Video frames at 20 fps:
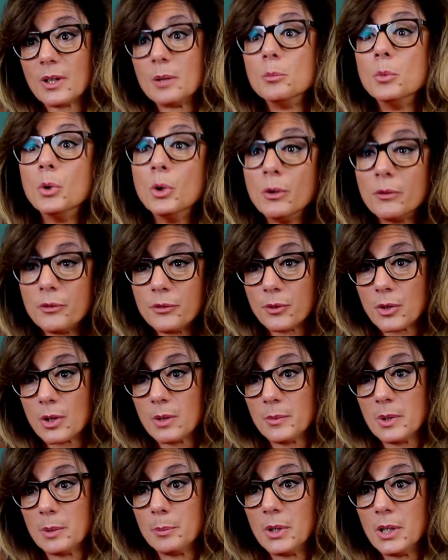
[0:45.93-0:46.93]
removed
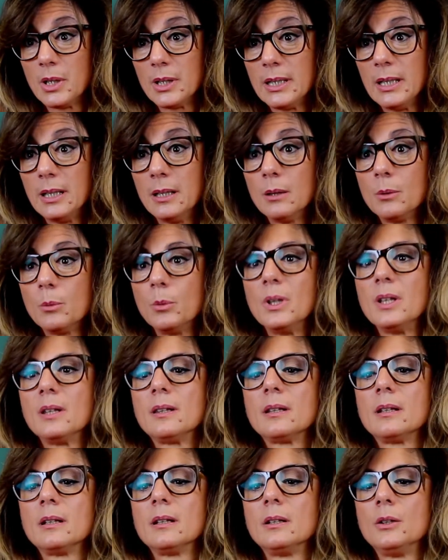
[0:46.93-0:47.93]
from the body
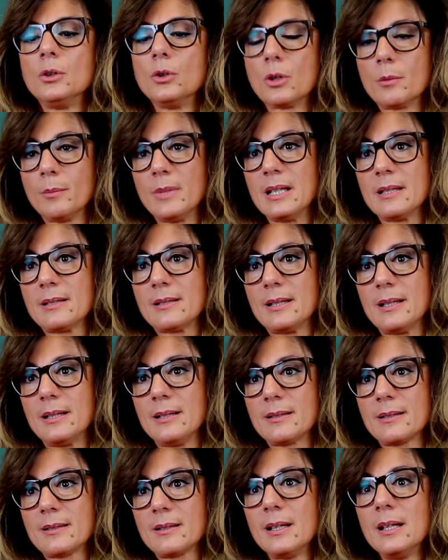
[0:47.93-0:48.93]
with normal
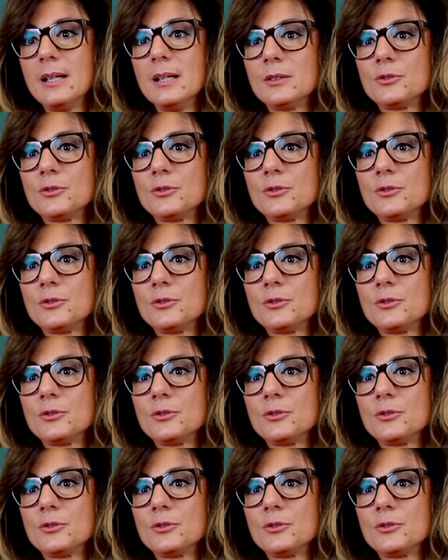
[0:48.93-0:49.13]
cells